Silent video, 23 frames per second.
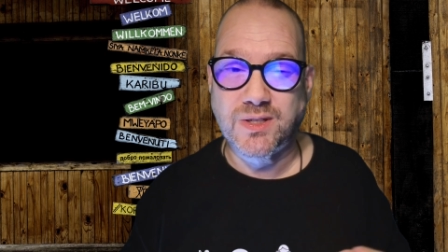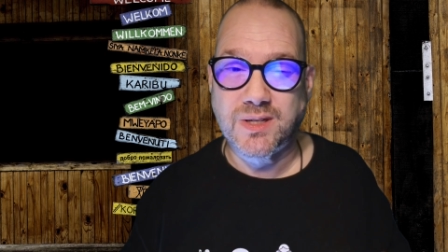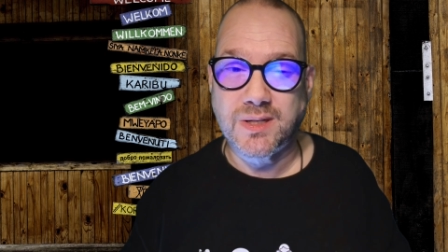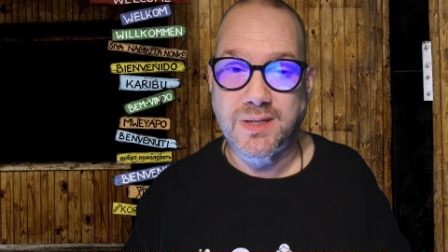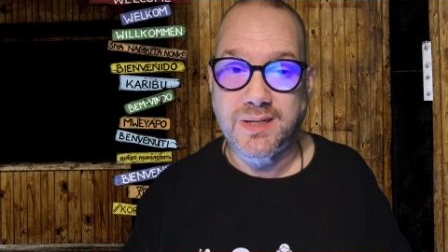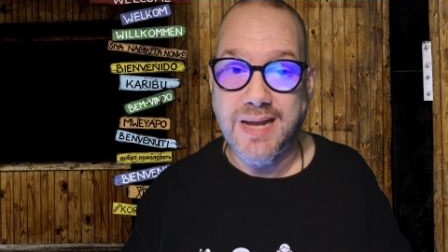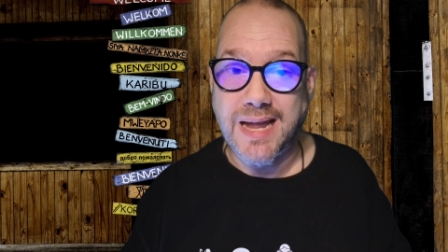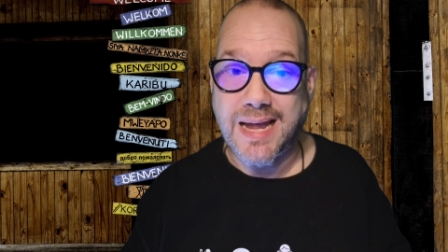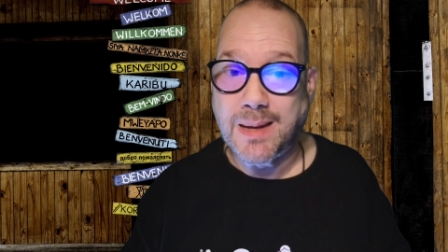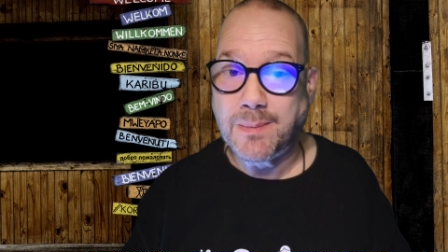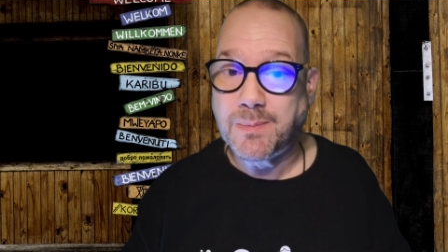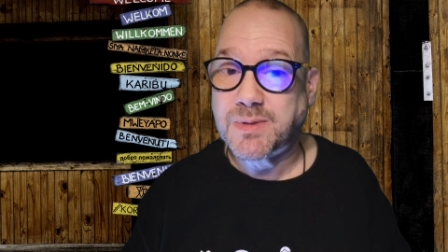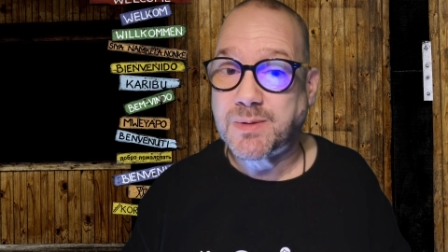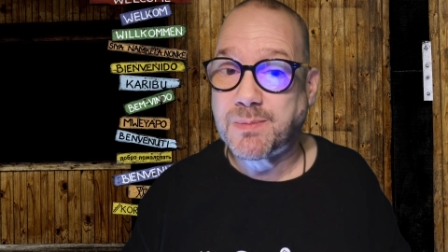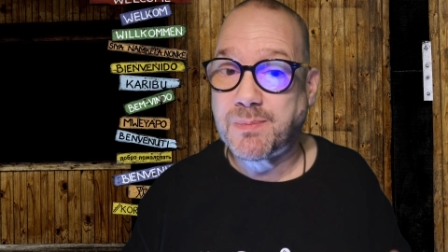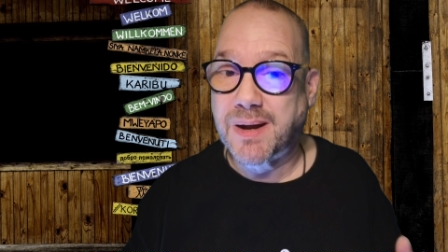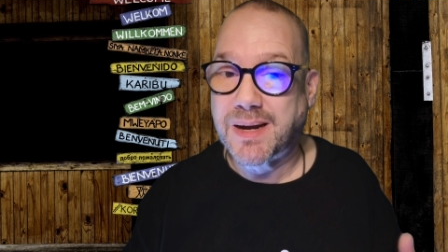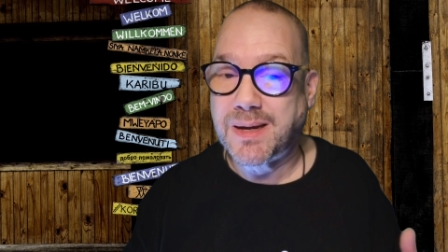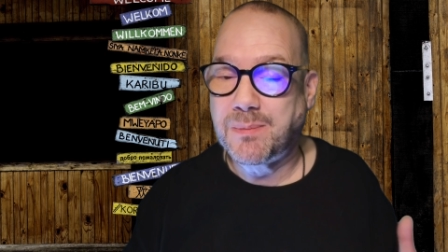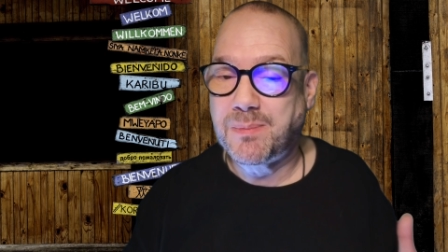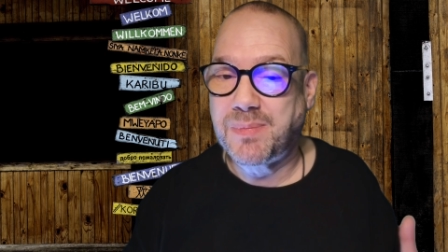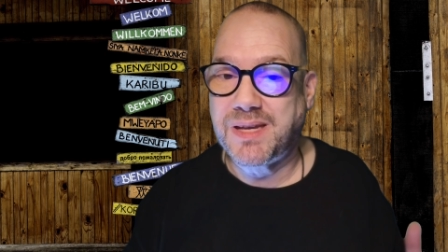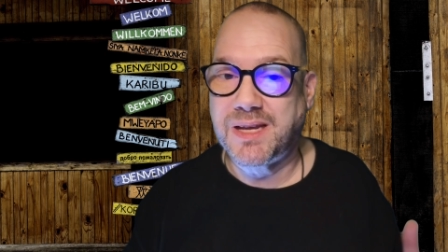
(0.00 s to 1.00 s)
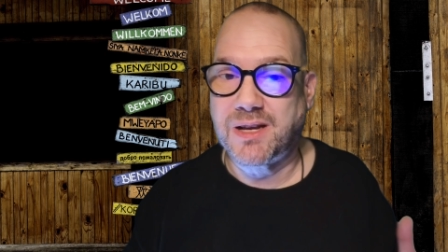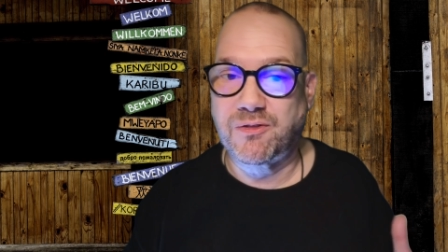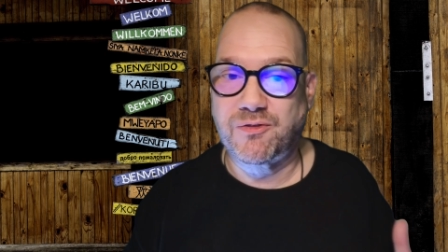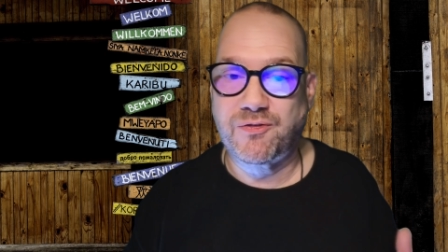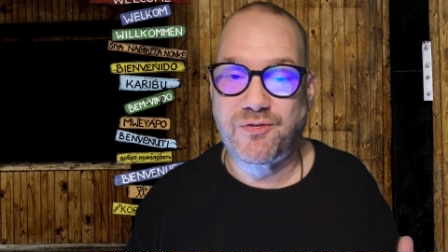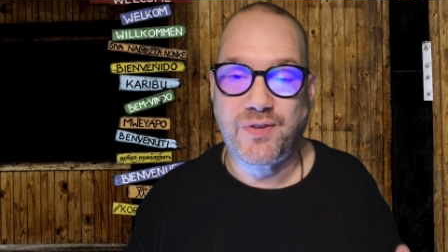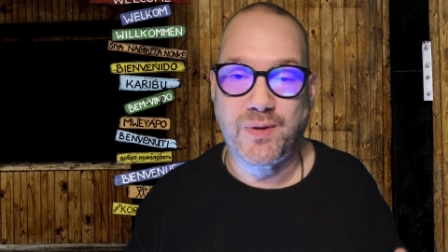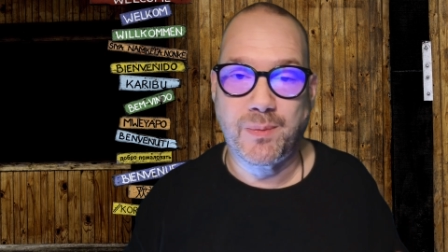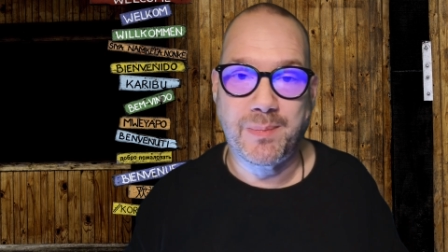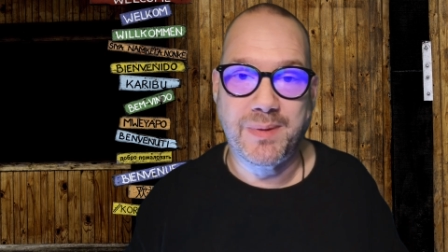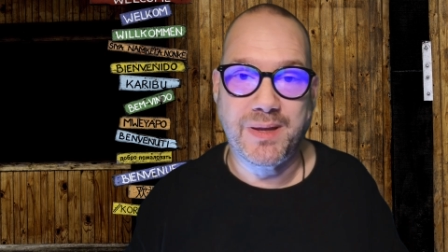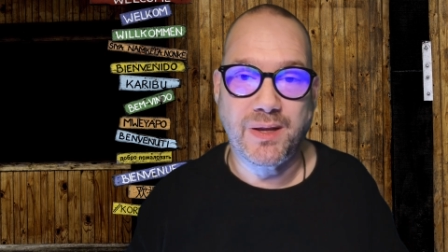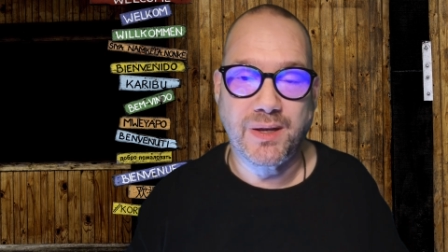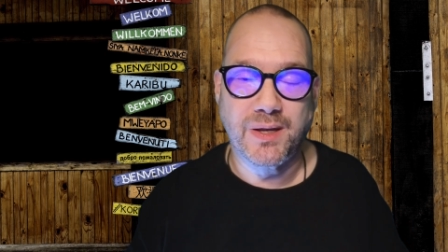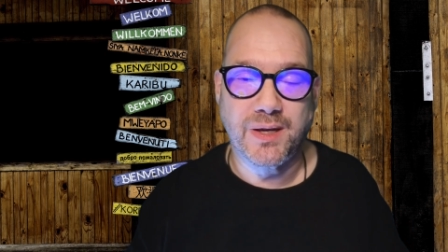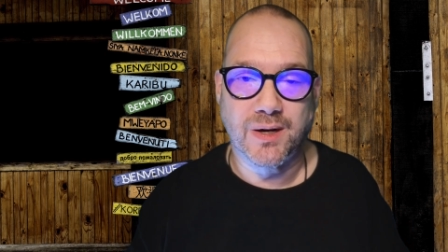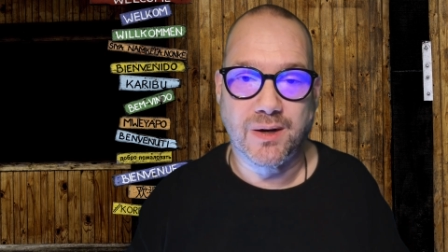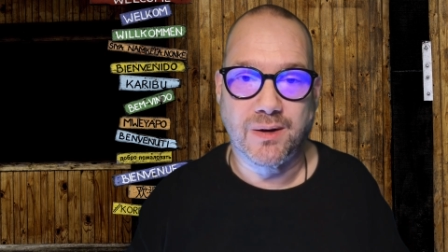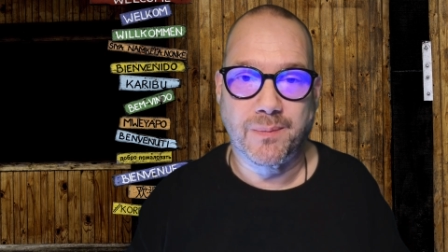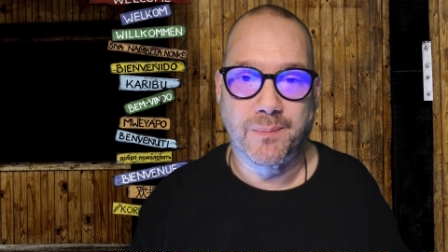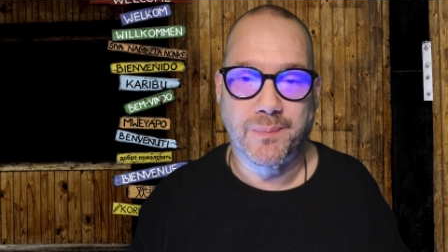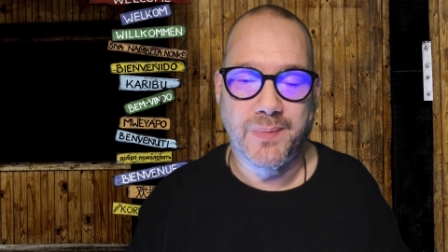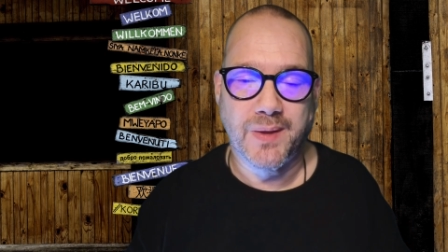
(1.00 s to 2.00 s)
names might be
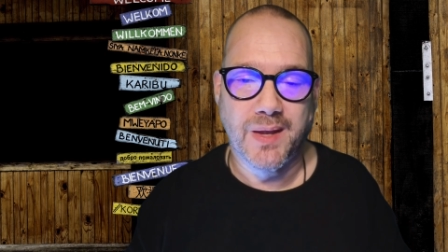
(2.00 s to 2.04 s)
unfamiliar.